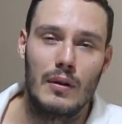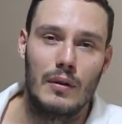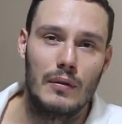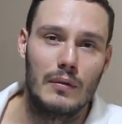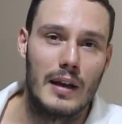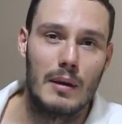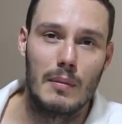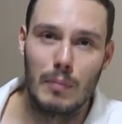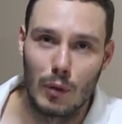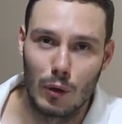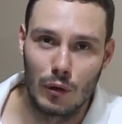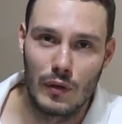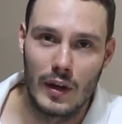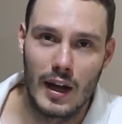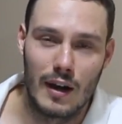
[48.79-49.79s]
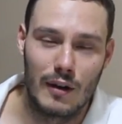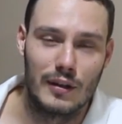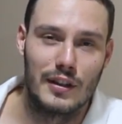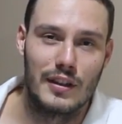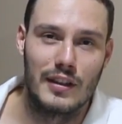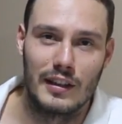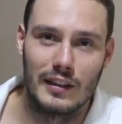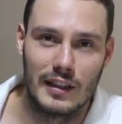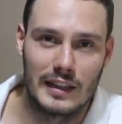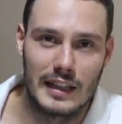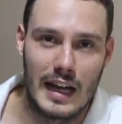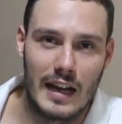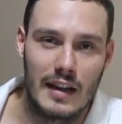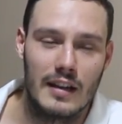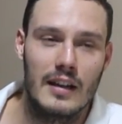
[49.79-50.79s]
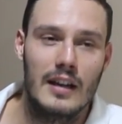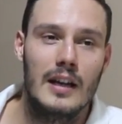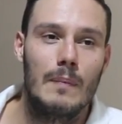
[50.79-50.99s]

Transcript: or how bald they are, or anything like that.